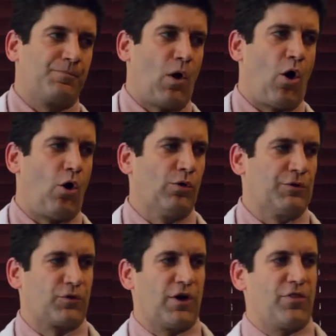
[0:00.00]
Hold
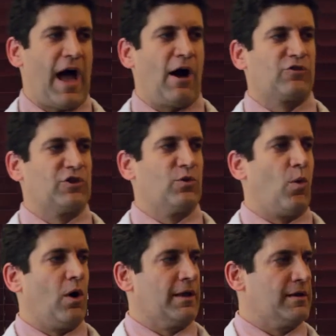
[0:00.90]
it for
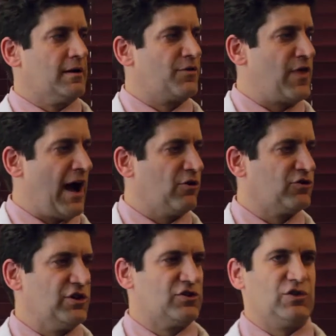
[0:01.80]
1,001,
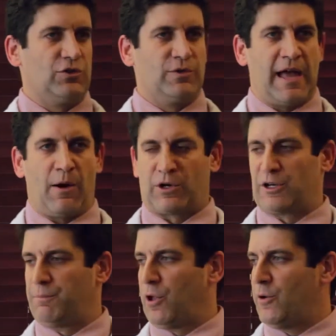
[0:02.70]
1,002, and now we're going
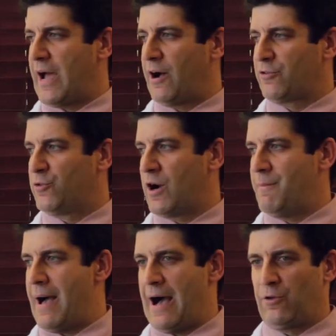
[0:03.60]
to blow it out through our
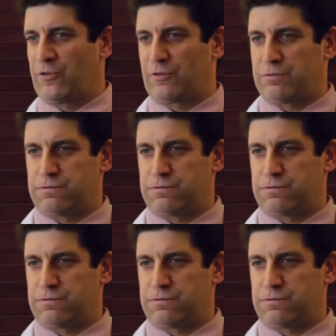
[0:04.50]
mouths.